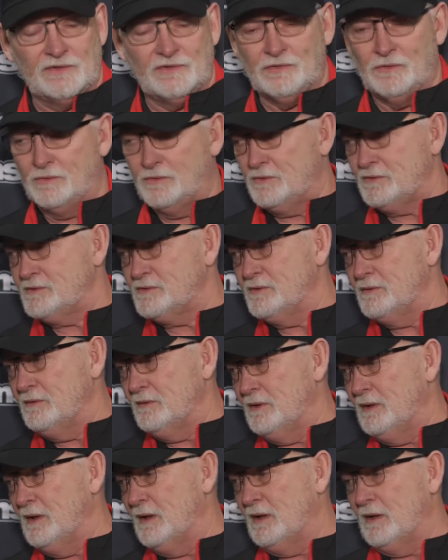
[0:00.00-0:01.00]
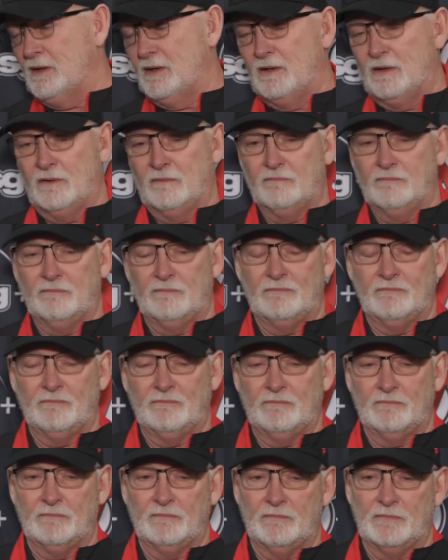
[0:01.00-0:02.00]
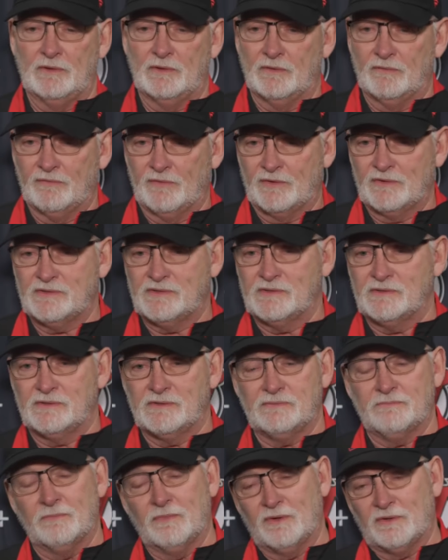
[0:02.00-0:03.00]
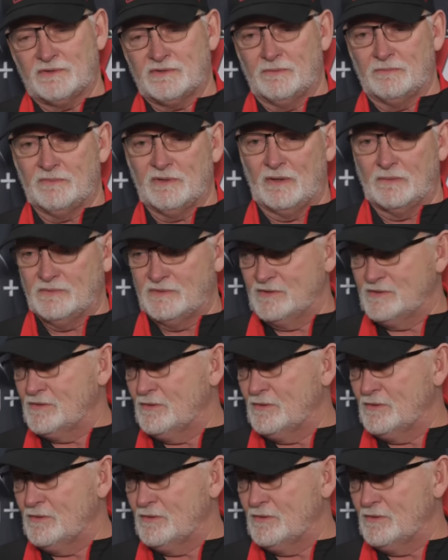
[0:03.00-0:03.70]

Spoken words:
Shooters, you know, versus Mercer sometimes is